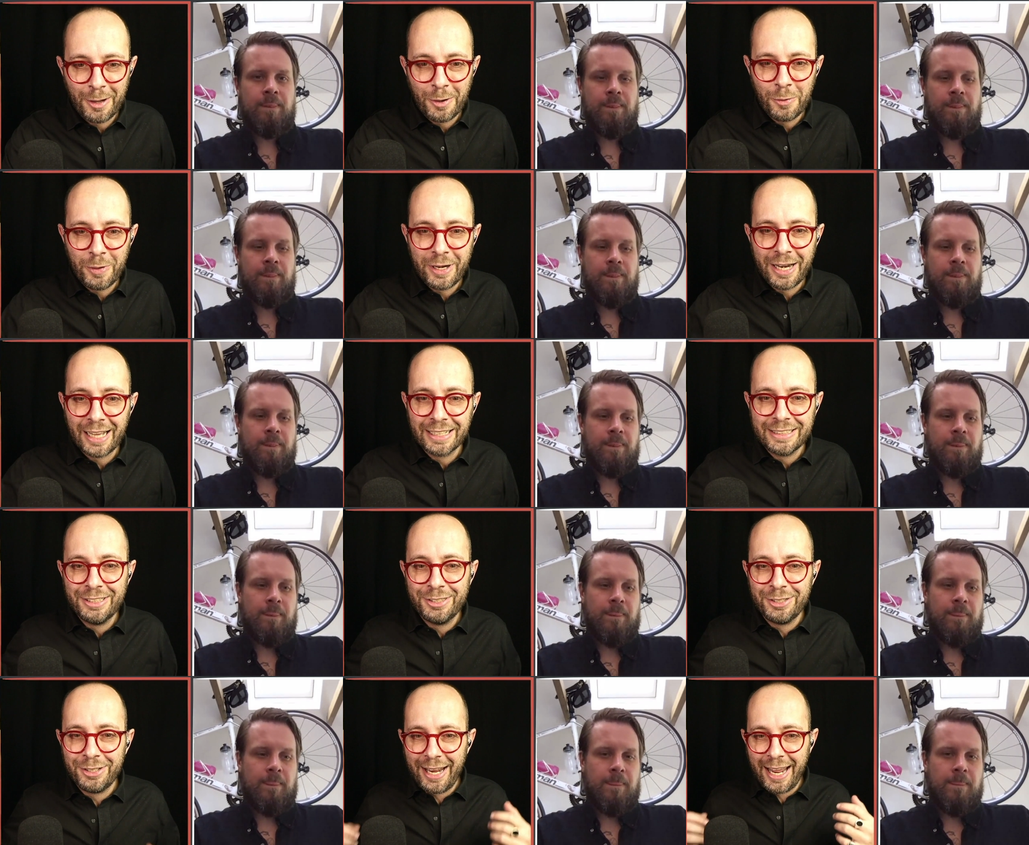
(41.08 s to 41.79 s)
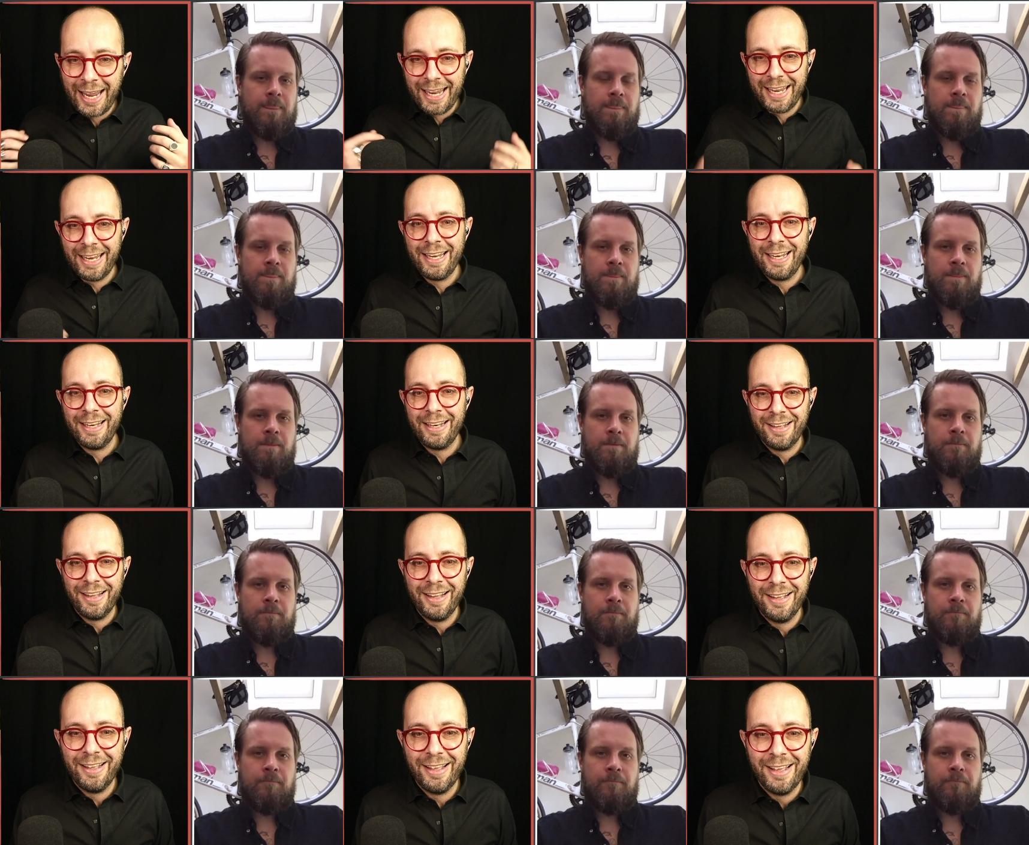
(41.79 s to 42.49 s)
Speaker 1: With us today
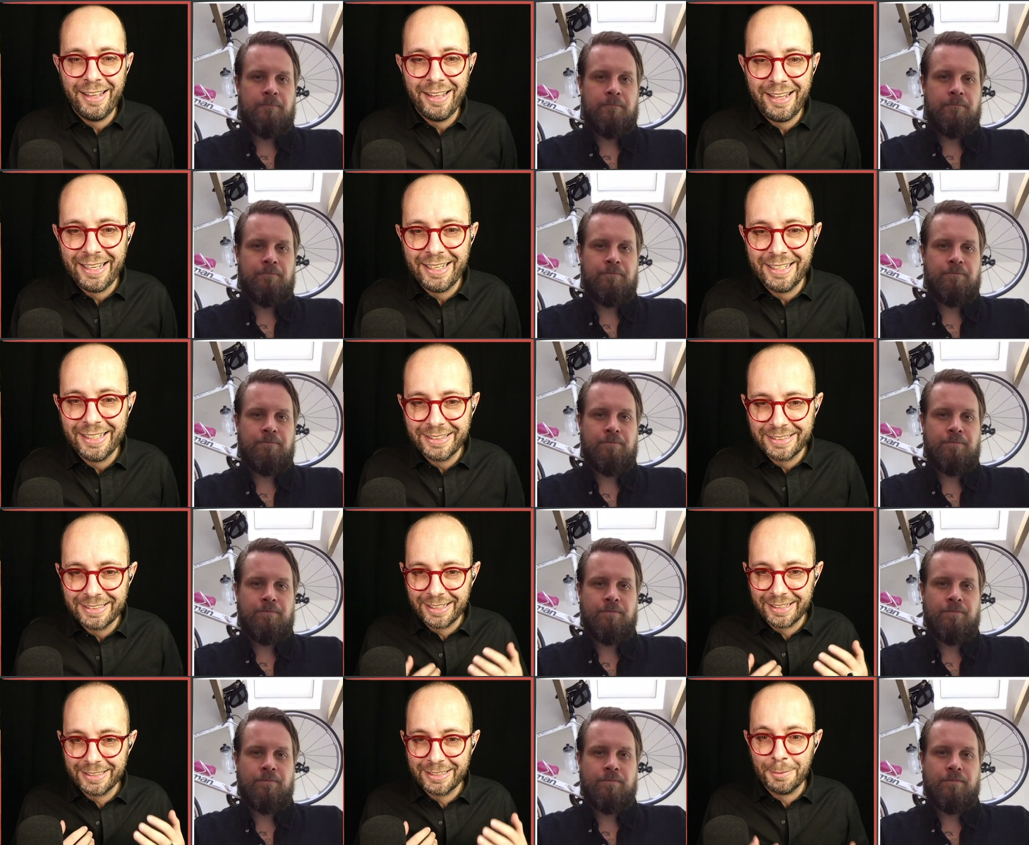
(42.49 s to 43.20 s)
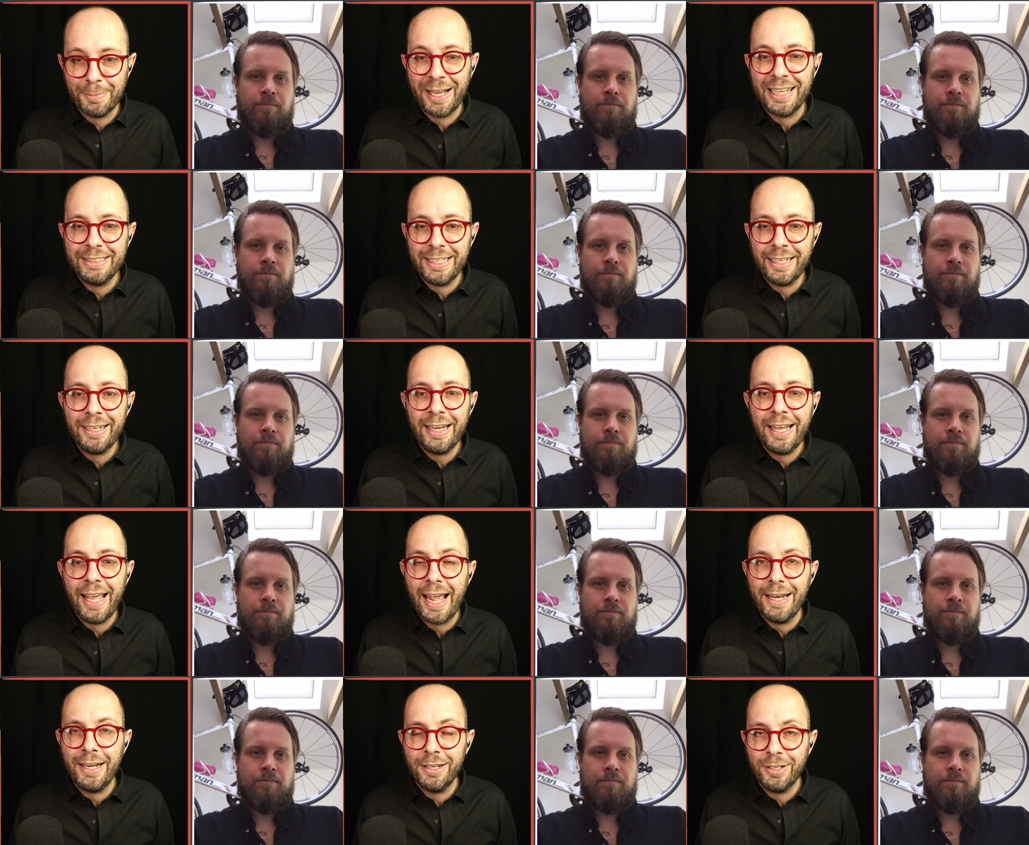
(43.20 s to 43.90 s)
is Sebastian
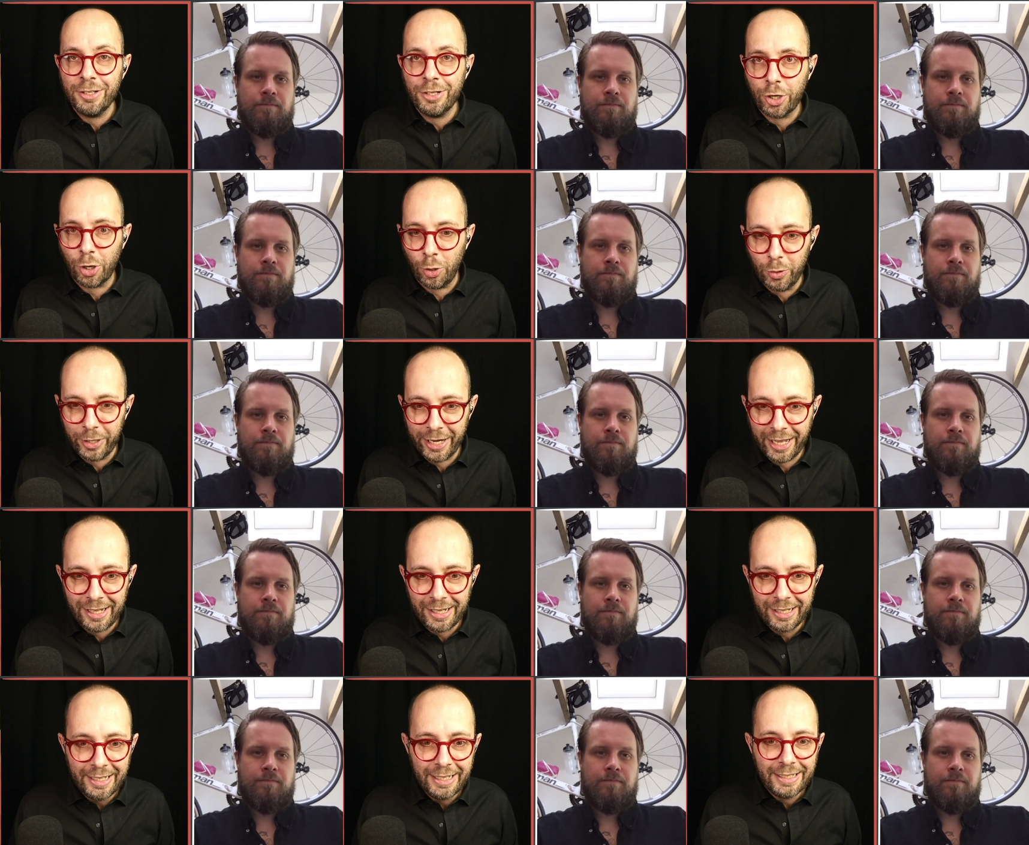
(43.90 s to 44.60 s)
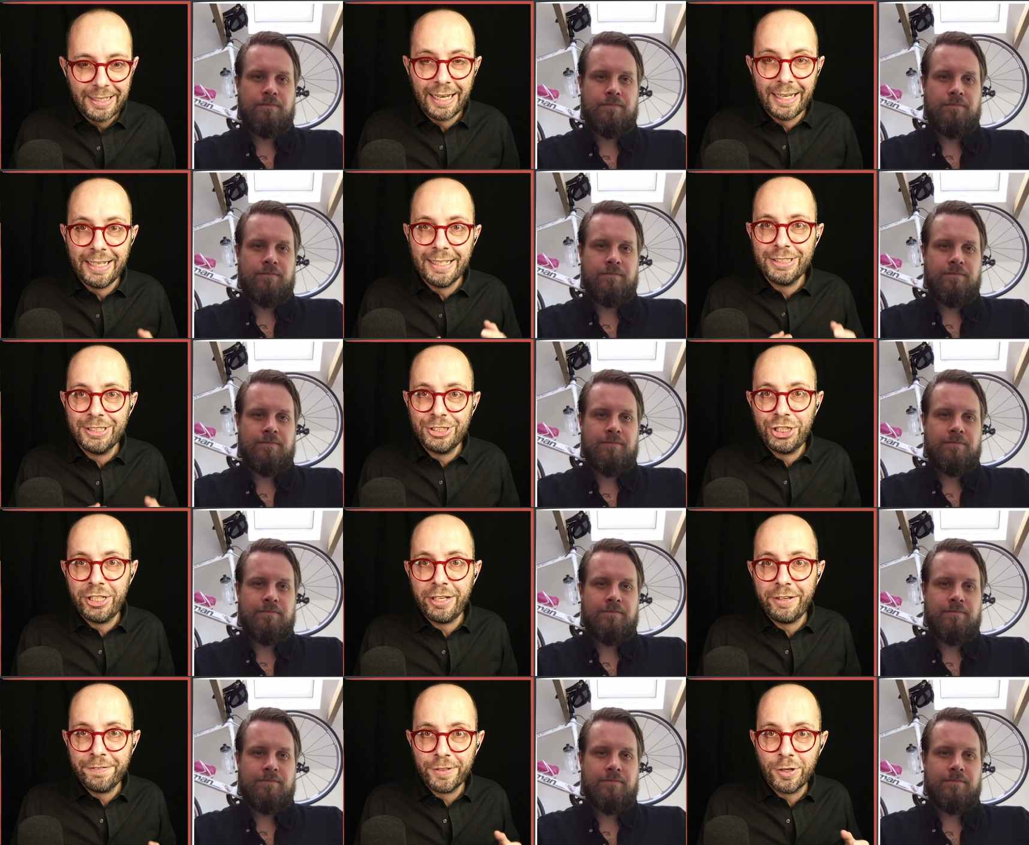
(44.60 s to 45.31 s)
Hedencrona, that is
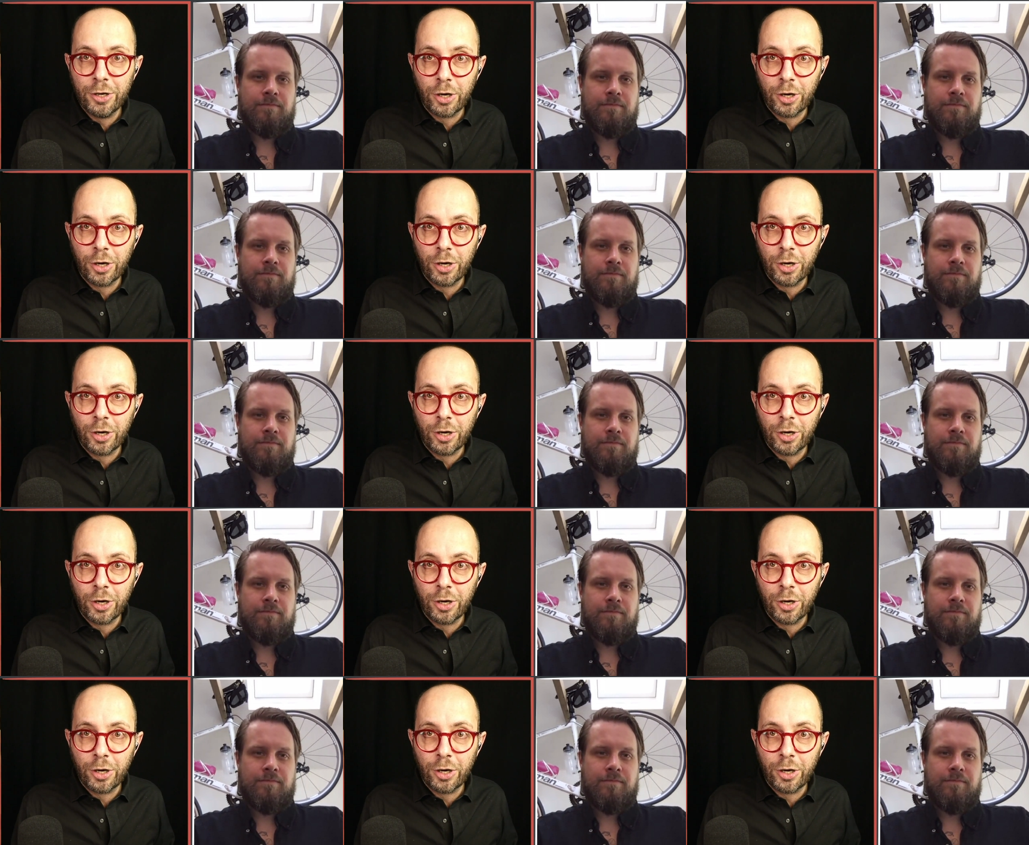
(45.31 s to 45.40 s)
Chief